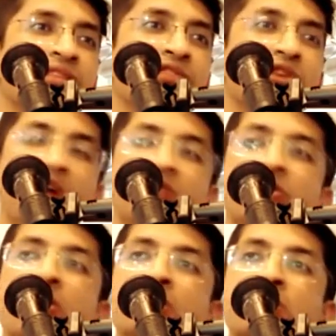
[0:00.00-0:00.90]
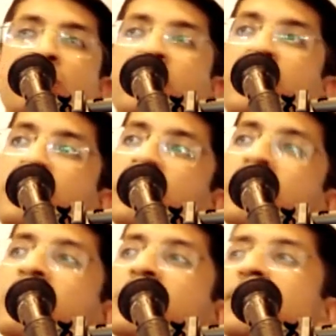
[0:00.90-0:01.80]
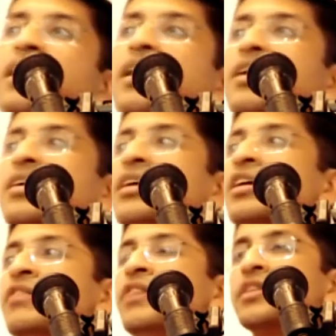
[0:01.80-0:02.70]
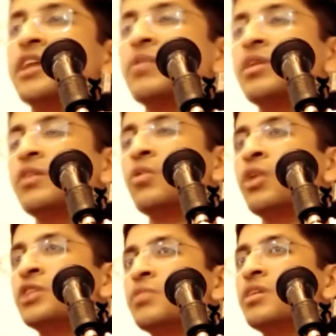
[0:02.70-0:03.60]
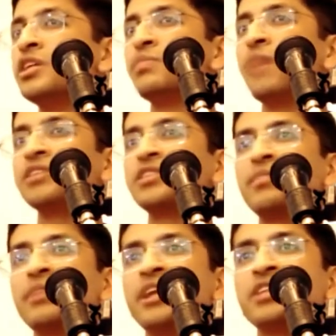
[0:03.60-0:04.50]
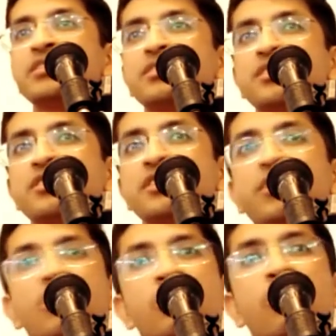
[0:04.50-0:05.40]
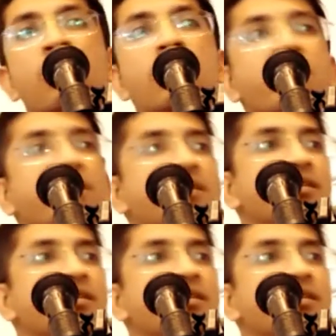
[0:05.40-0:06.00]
For us also, we keep hearing katha. We are there with devotees, but these past temptations are such, they don't go away.